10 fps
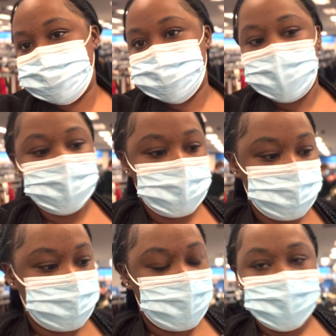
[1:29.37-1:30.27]
I'll come
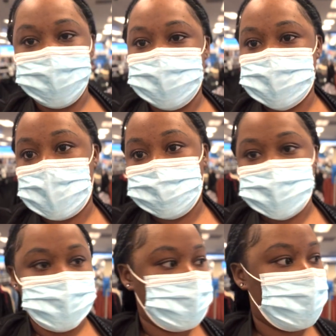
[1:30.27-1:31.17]
back when it's time to
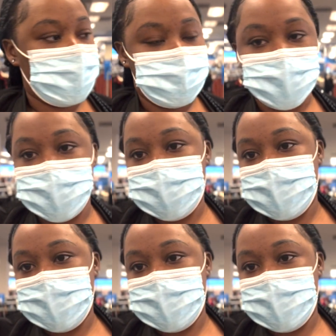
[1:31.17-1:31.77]
go to Walmart.